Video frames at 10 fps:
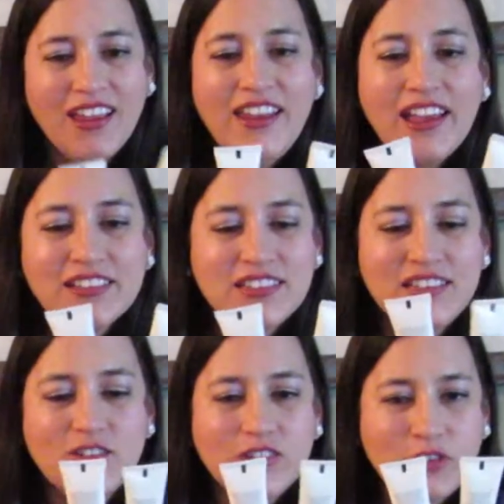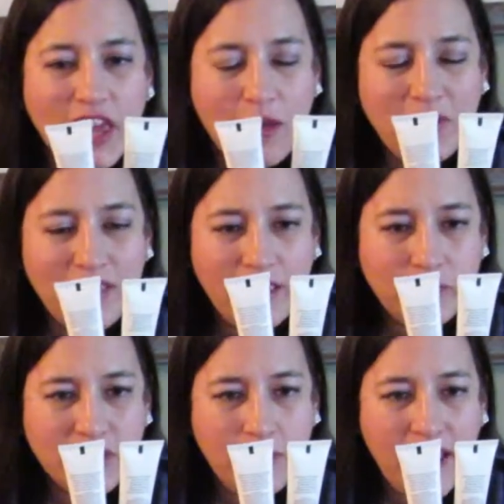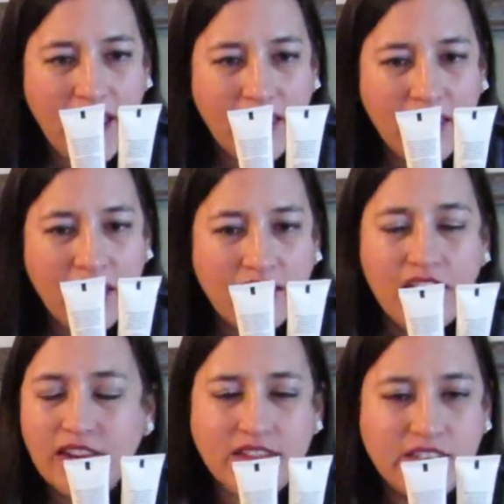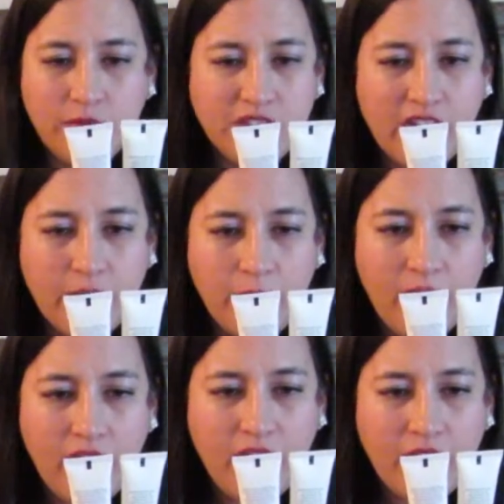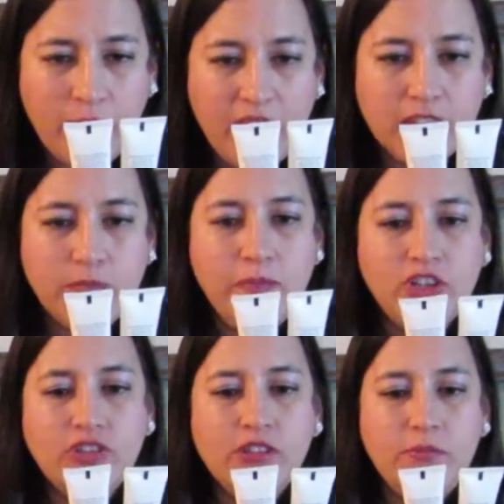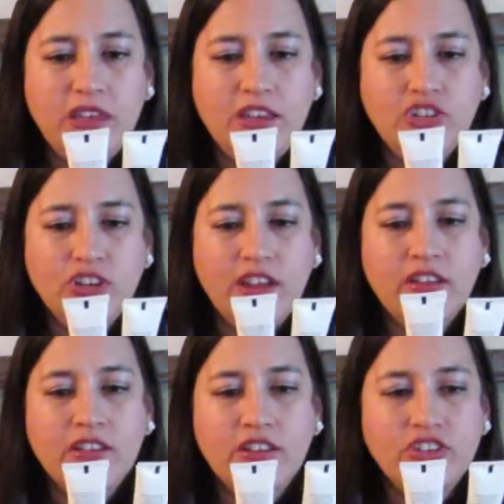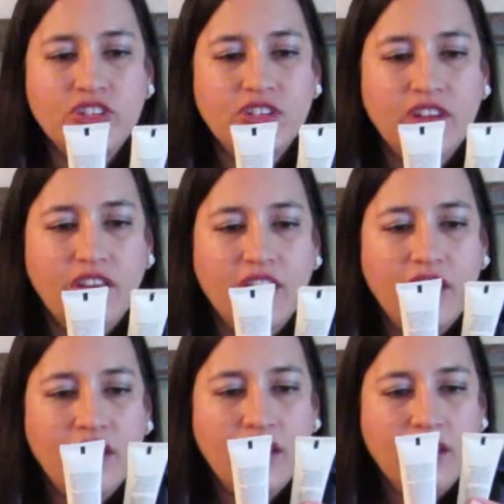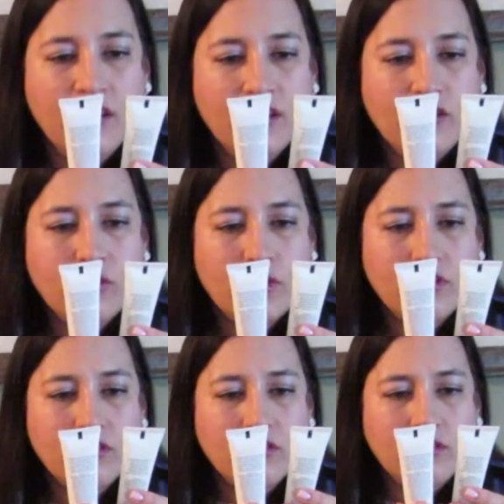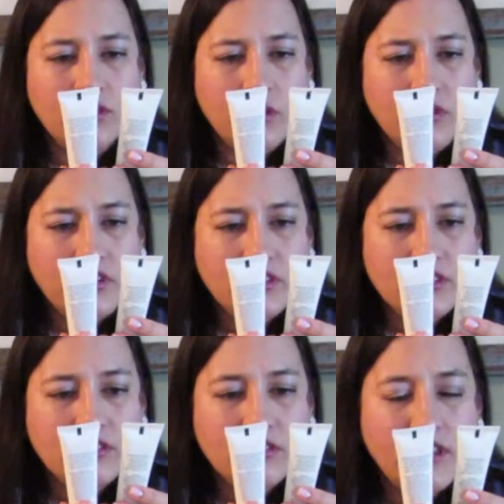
Next, these also came in the Ipsy bag, not at the same time. Um, it's Mitchell and Peach English Gro Growers?